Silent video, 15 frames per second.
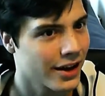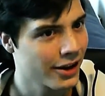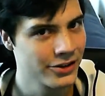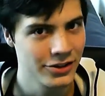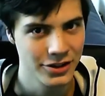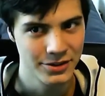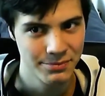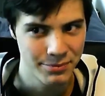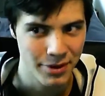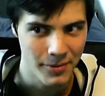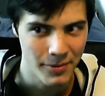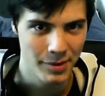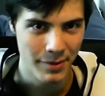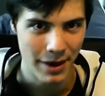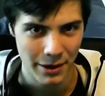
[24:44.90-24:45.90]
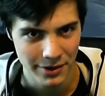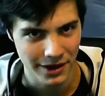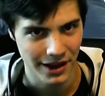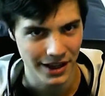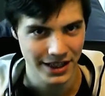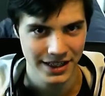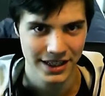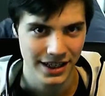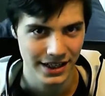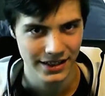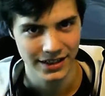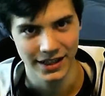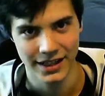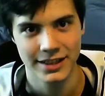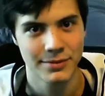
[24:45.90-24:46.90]
I can't just pump them out like
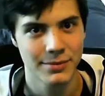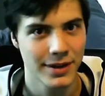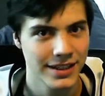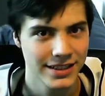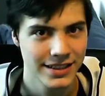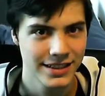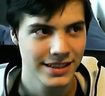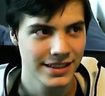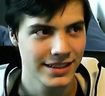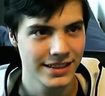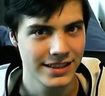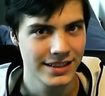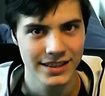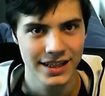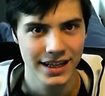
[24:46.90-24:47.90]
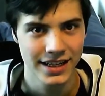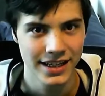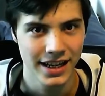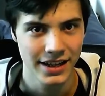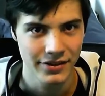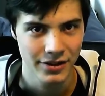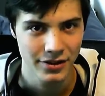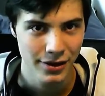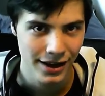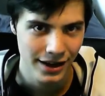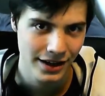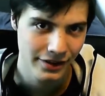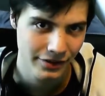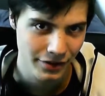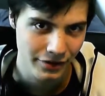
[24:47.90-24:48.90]
Let's Plays. It's just, I need to have a cool
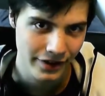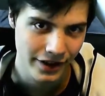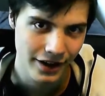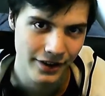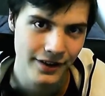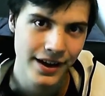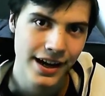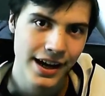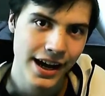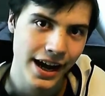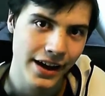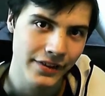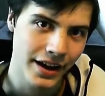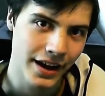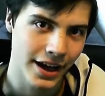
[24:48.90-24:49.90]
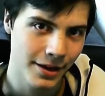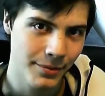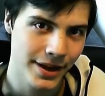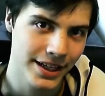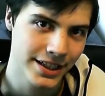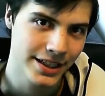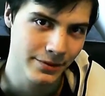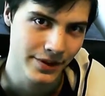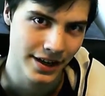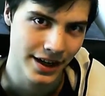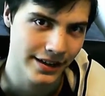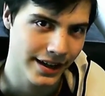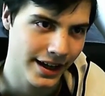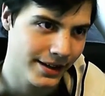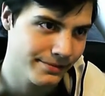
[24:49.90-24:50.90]
idea for a video, and then I can make
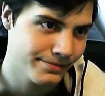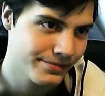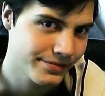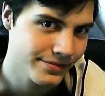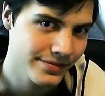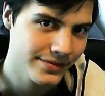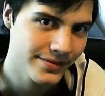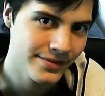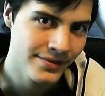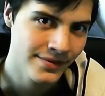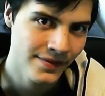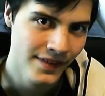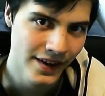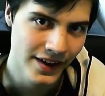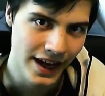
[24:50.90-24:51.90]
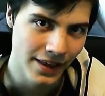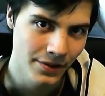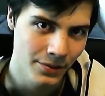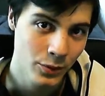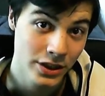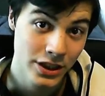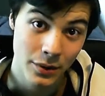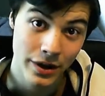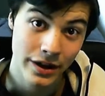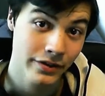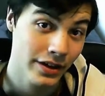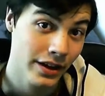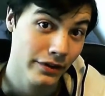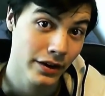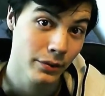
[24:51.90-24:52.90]
something like that. again, which I
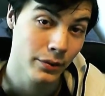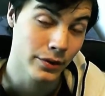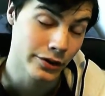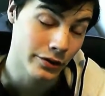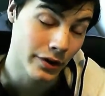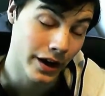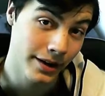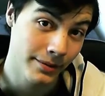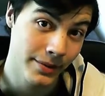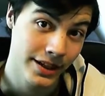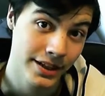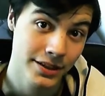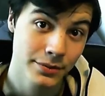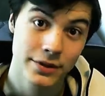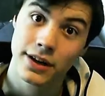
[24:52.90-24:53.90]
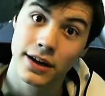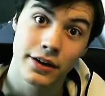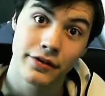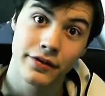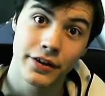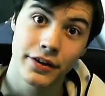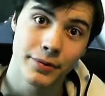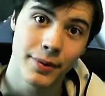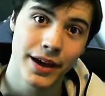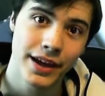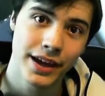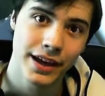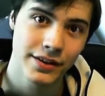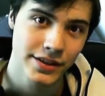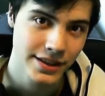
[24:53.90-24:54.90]
definitely will try, because it was a lot of fun to
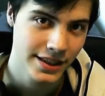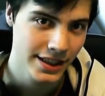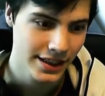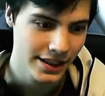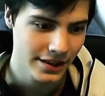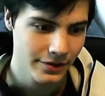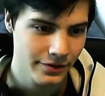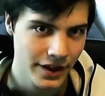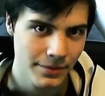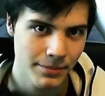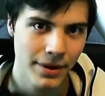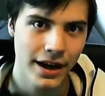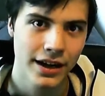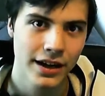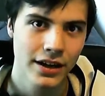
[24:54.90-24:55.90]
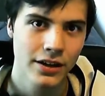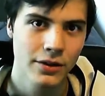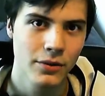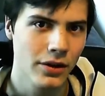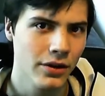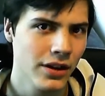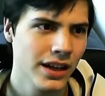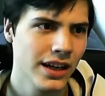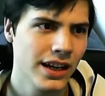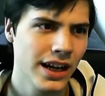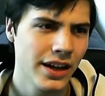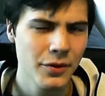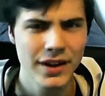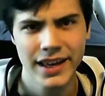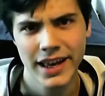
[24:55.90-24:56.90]
make, and seeing the feedback, well,
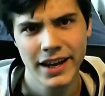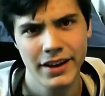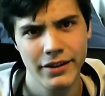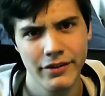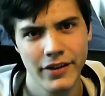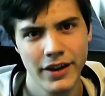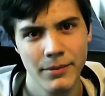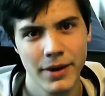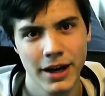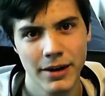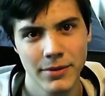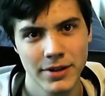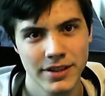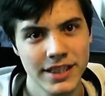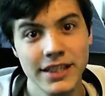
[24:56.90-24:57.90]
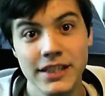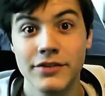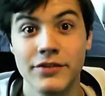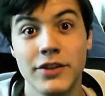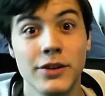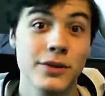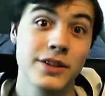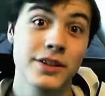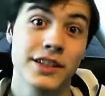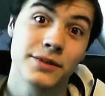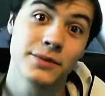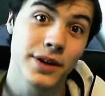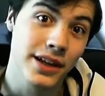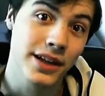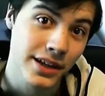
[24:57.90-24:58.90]
I didn't really get any feedback, but seeing the views
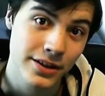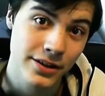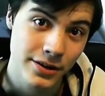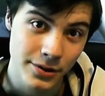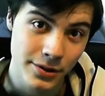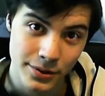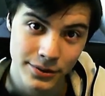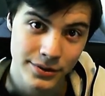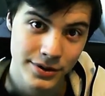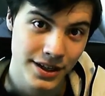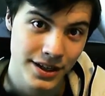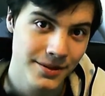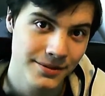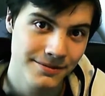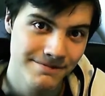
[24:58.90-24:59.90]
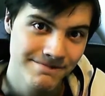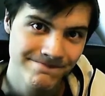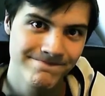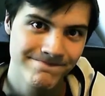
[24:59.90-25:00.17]
is really cool, so